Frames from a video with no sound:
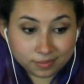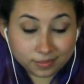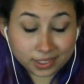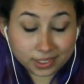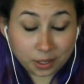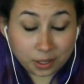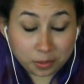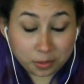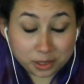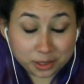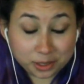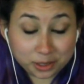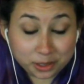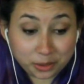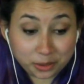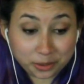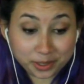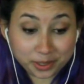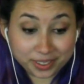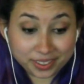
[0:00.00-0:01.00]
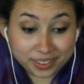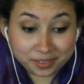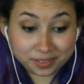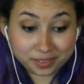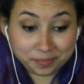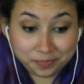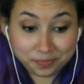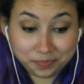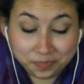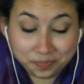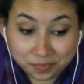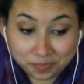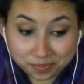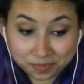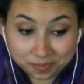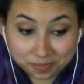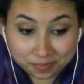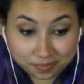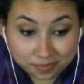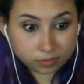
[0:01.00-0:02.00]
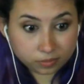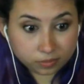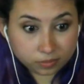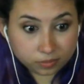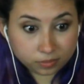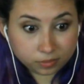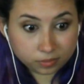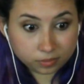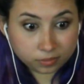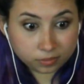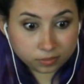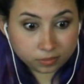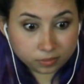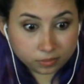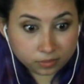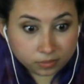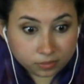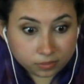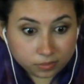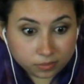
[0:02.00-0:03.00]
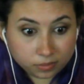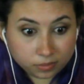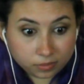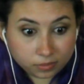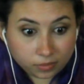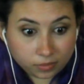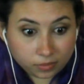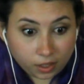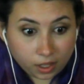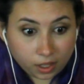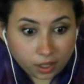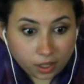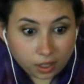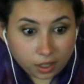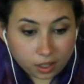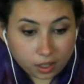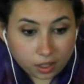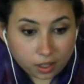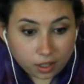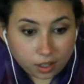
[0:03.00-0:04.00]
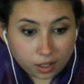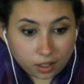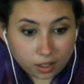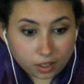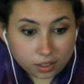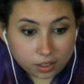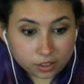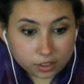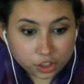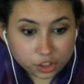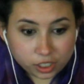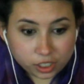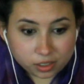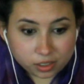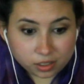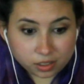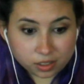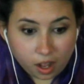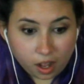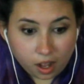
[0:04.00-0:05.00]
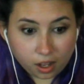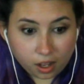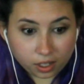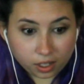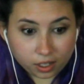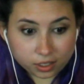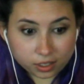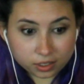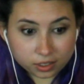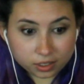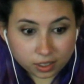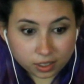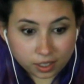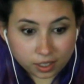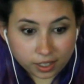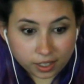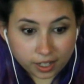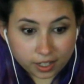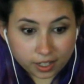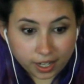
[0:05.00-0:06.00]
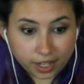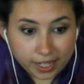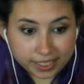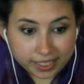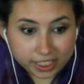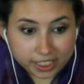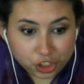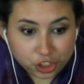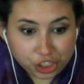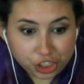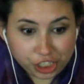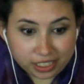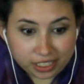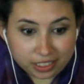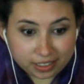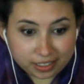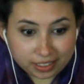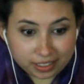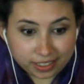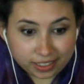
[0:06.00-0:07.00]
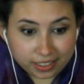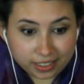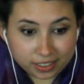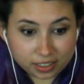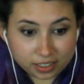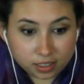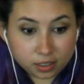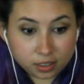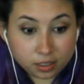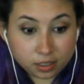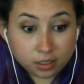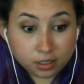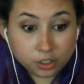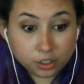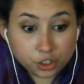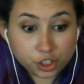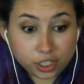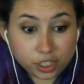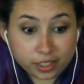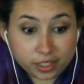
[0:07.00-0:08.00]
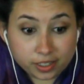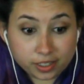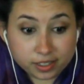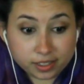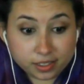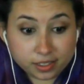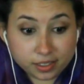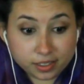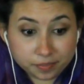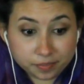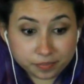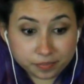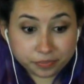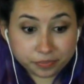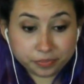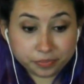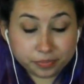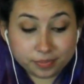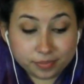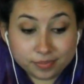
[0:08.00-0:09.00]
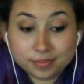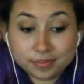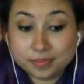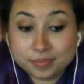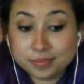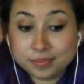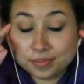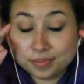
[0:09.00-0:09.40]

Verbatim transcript: That was so good. When you cry roses, sorry. Santorini. She's not um, gonna cut the cheese in his shiz. This.